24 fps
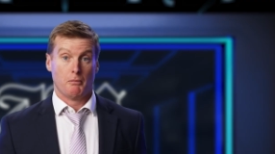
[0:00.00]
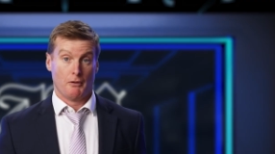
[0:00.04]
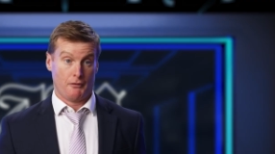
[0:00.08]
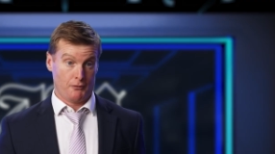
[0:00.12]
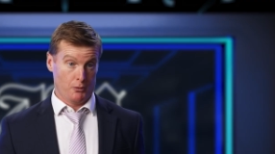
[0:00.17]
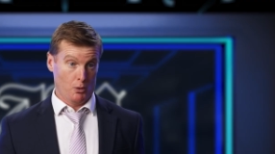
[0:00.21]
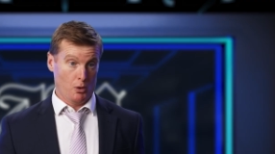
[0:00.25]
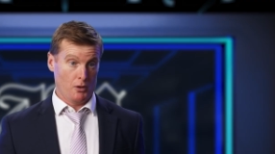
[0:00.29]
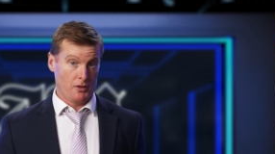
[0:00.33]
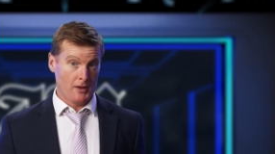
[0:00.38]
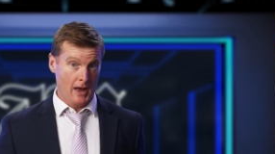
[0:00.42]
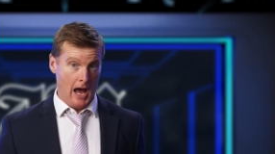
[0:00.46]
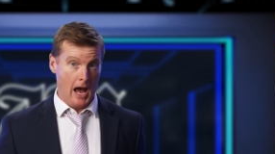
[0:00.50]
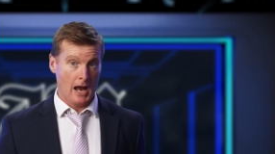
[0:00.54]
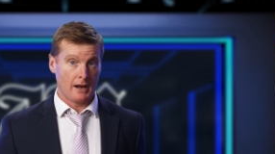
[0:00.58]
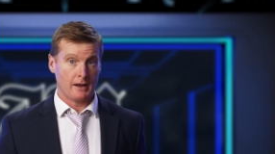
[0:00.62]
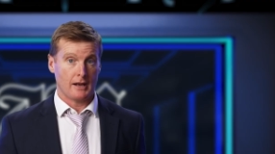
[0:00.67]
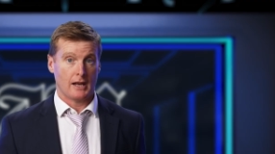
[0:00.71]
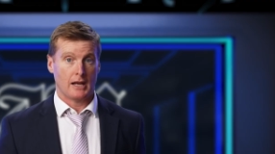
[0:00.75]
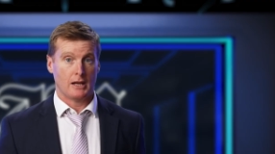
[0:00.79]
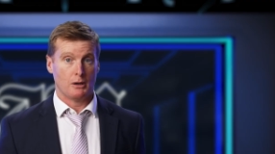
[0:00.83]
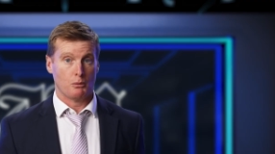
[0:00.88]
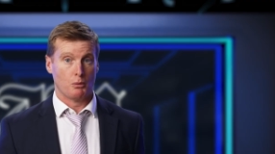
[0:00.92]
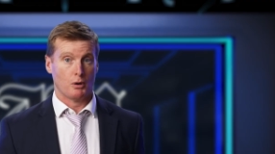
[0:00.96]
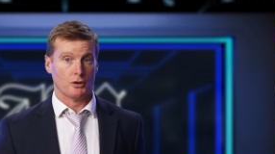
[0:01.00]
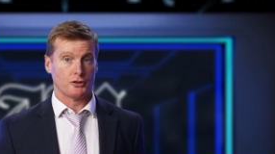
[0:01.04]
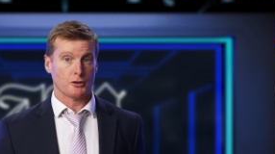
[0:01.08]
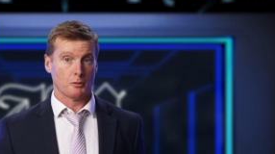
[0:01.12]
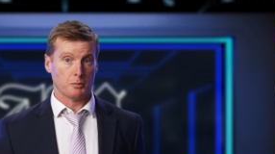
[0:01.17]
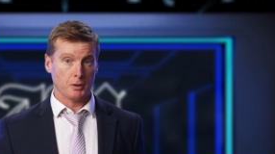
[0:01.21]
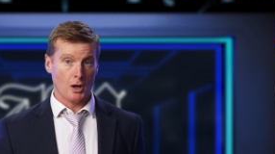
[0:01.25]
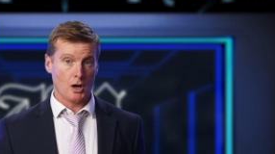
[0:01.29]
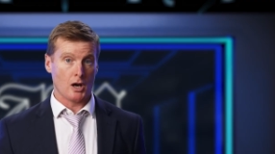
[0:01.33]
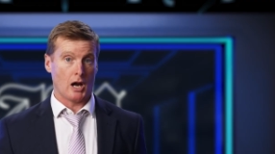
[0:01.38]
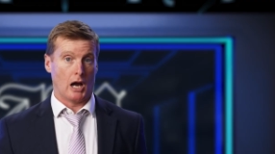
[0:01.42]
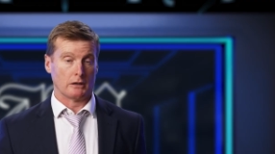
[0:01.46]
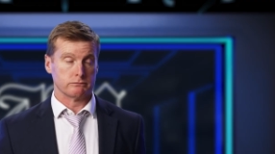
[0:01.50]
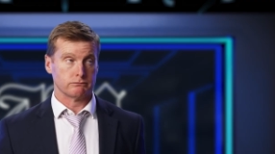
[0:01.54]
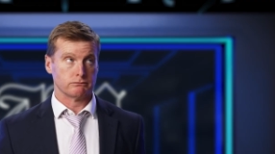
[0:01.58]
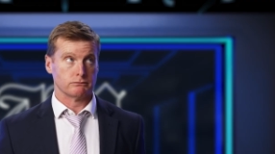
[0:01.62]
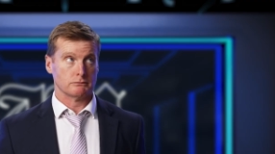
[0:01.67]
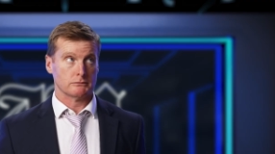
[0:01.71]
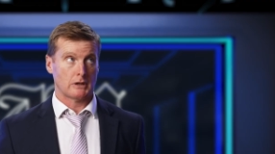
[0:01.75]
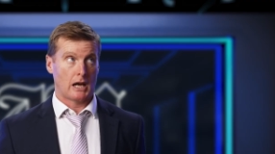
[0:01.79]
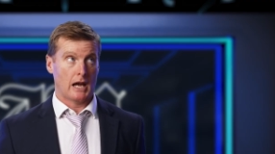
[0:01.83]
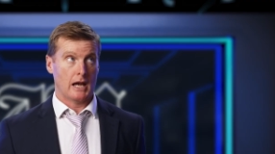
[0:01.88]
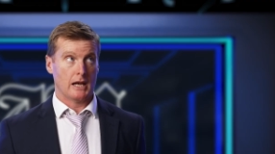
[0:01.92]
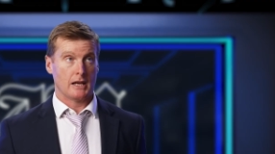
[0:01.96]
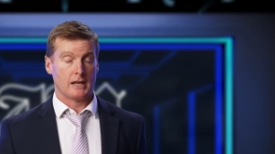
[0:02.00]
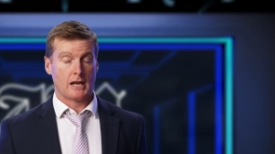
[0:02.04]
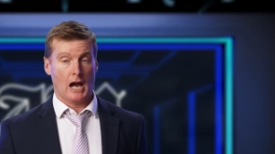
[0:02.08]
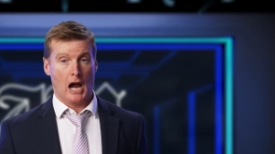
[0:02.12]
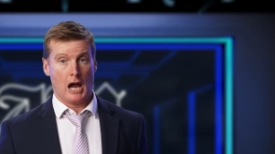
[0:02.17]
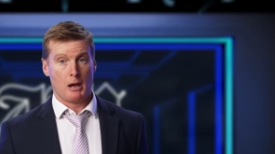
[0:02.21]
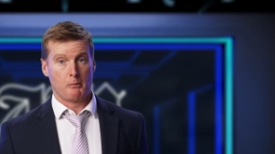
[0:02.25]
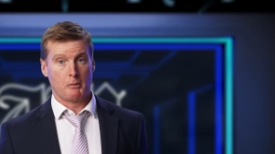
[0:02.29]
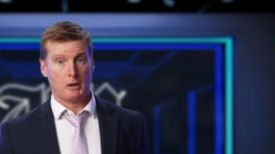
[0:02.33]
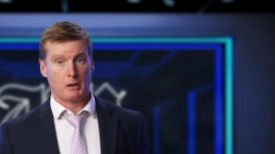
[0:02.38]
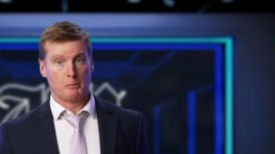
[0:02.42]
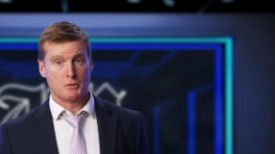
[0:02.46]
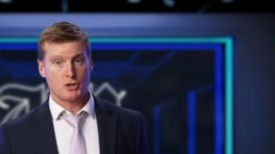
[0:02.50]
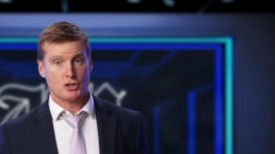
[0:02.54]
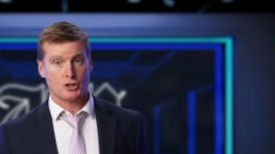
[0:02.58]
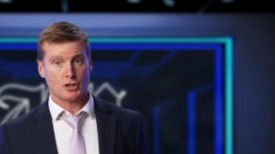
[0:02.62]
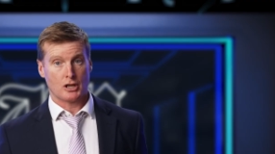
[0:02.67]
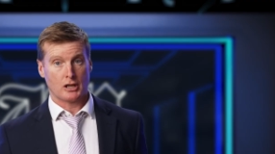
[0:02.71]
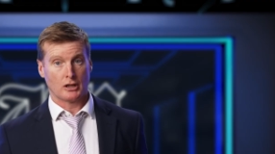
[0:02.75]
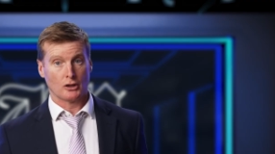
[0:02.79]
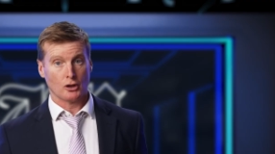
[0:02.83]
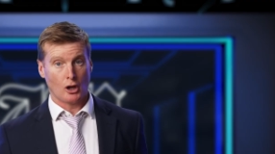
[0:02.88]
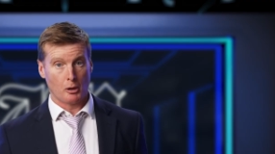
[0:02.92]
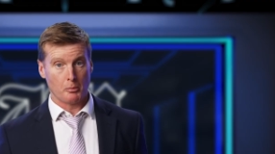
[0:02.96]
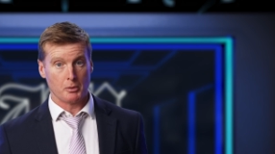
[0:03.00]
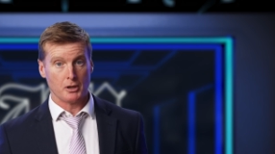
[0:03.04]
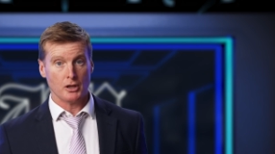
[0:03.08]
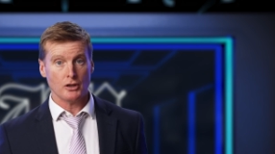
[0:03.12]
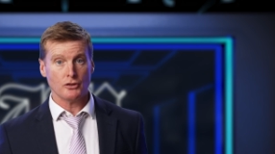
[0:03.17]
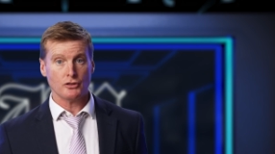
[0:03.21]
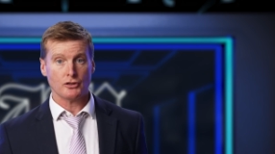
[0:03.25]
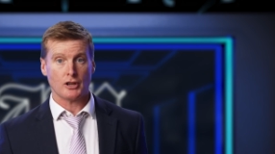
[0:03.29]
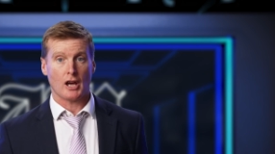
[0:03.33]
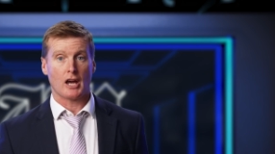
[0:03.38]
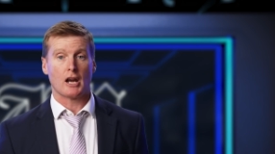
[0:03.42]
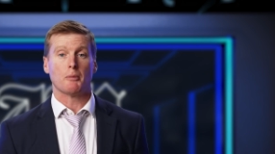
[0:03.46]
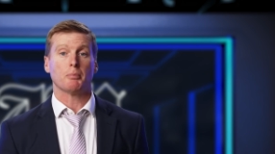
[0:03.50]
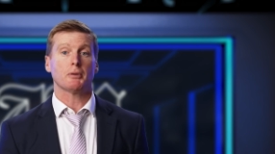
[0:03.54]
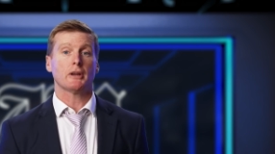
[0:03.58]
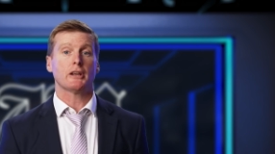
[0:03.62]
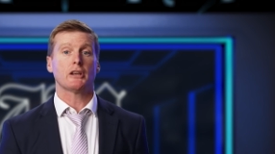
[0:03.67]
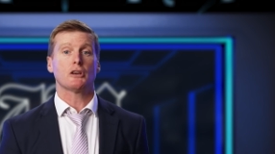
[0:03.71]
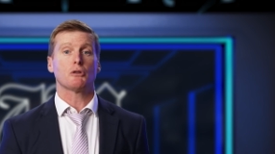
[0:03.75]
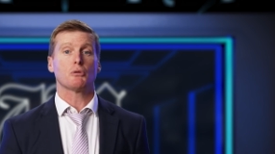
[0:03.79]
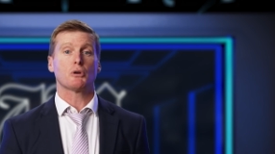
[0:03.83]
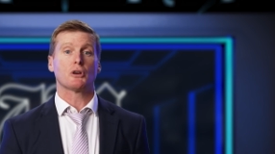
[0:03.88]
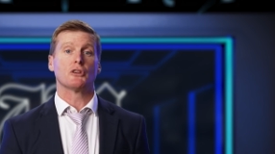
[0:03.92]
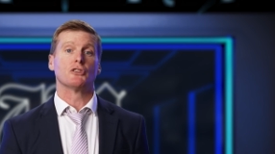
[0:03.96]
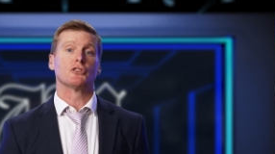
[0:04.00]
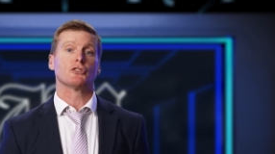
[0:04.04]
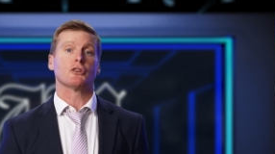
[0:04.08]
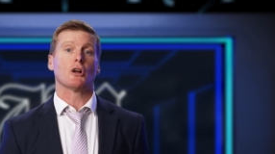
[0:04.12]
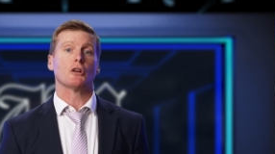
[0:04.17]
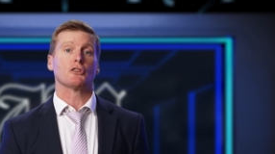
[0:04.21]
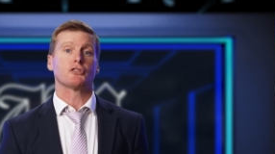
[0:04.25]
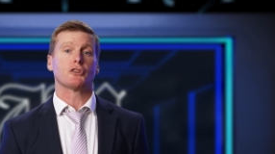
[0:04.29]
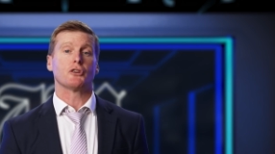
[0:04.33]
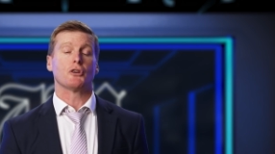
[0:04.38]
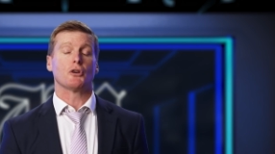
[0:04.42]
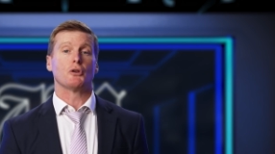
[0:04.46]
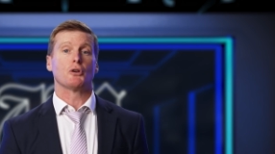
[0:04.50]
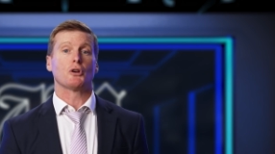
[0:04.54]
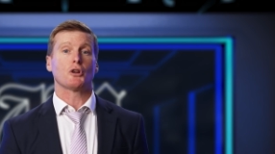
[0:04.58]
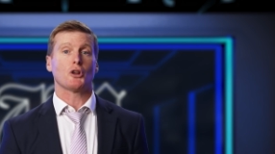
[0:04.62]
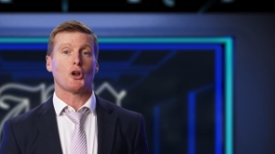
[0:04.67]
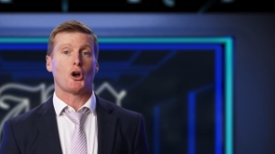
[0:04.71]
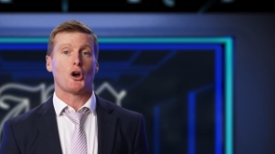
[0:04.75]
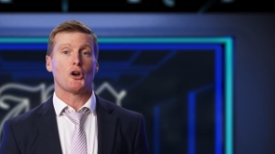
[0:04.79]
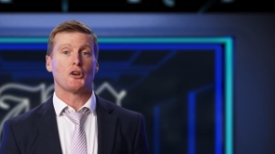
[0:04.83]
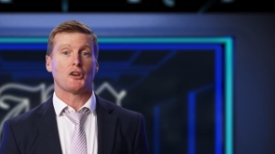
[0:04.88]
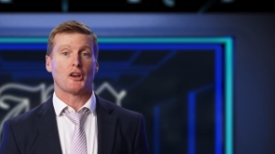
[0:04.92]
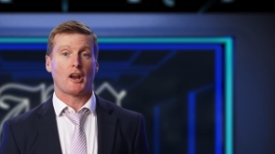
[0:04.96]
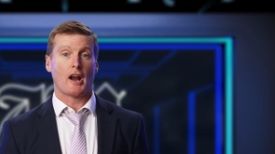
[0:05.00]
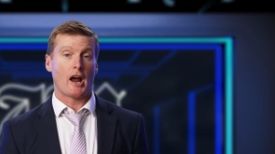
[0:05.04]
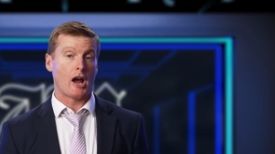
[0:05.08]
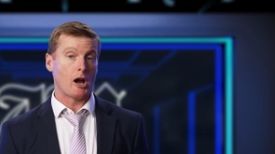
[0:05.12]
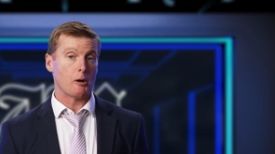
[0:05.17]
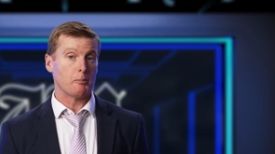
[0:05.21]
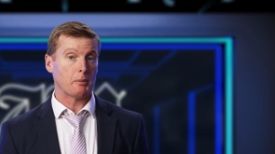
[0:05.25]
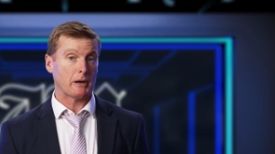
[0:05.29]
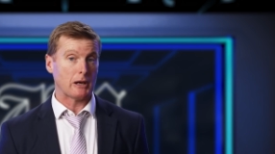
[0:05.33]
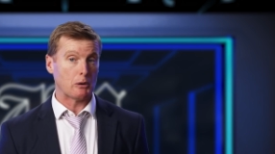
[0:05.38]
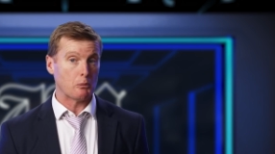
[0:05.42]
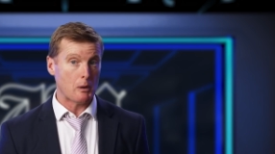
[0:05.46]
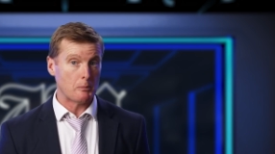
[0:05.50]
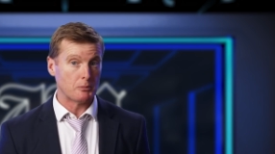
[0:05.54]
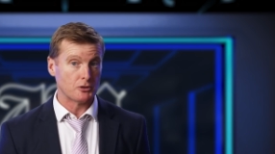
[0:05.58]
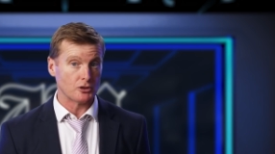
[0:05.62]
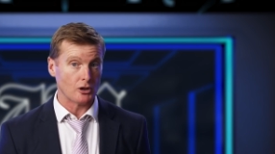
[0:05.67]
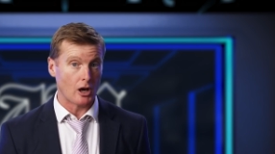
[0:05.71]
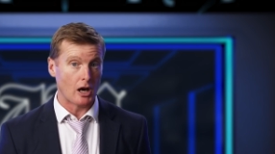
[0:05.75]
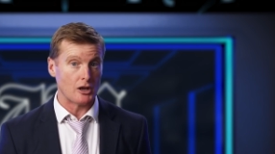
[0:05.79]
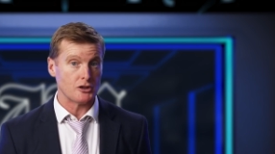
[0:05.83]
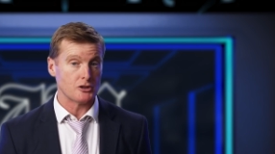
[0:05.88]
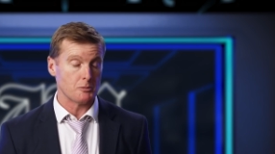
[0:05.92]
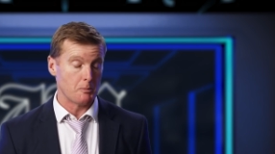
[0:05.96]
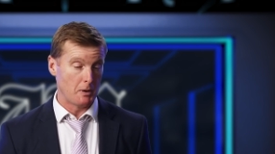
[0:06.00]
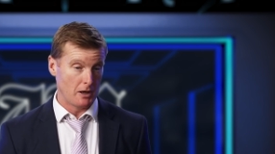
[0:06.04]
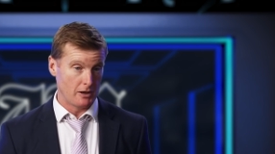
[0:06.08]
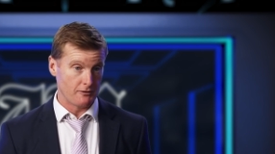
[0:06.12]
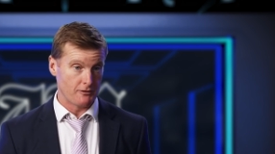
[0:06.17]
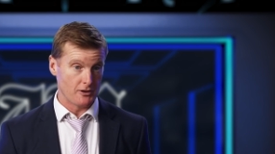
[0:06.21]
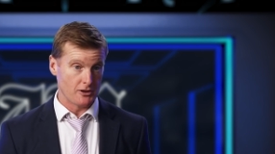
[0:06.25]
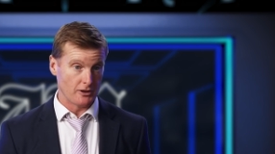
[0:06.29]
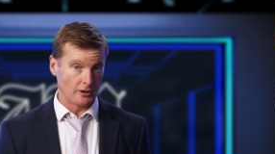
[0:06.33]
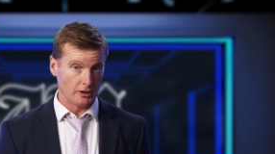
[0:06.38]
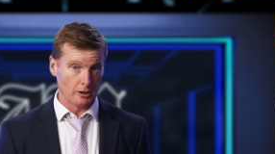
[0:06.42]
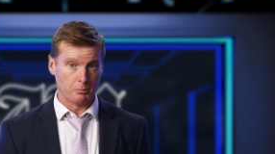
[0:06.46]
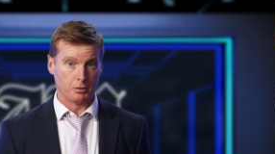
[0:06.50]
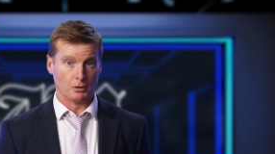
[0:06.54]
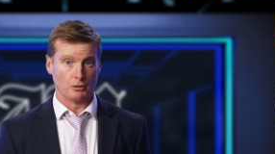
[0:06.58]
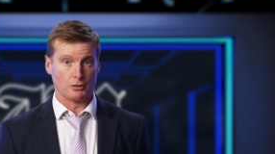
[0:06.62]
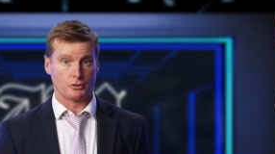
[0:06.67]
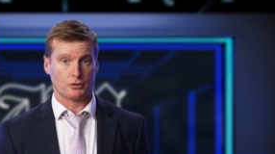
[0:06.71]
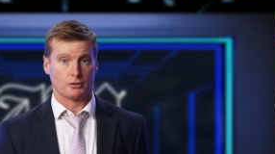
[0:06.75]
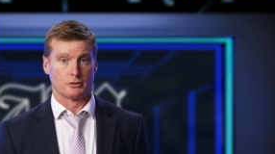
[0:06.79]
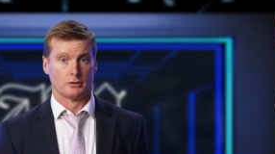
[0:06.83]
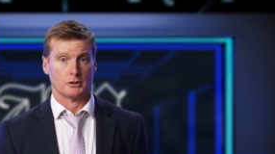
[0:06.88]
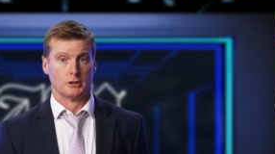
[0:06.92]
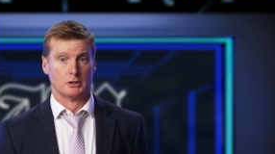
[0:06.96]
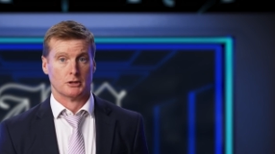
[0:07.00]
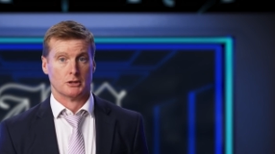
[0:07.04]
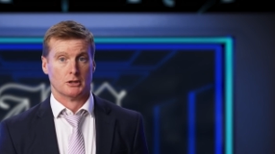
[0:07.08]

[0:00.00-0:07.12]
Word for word: Before that, he was a blogger a gaming machine lobbyist and a political consultant who cloned an ALP website to benefit the Liberals.